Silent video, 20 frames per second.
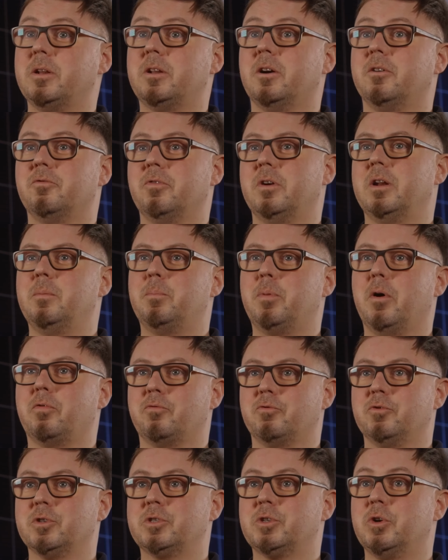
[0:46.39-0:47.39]
don't really
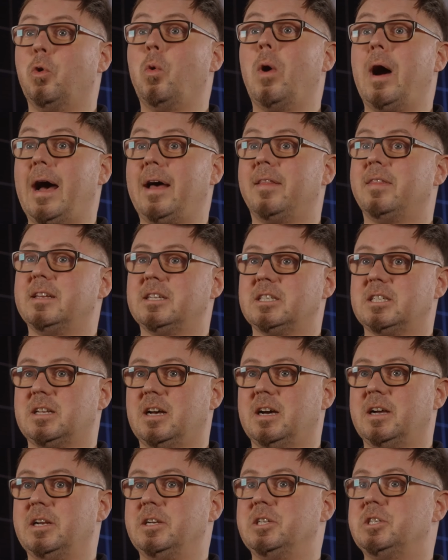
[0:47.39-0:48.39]
bother at all at this
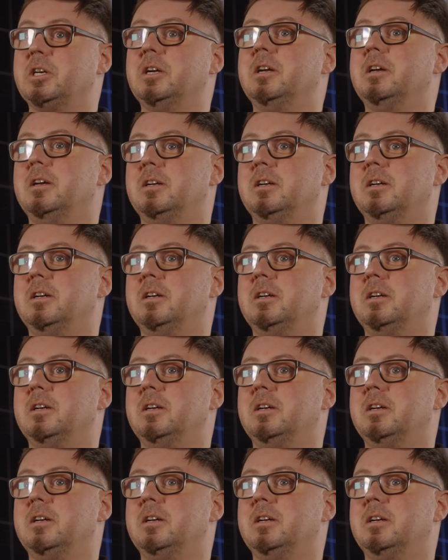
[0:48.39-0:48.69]
stage.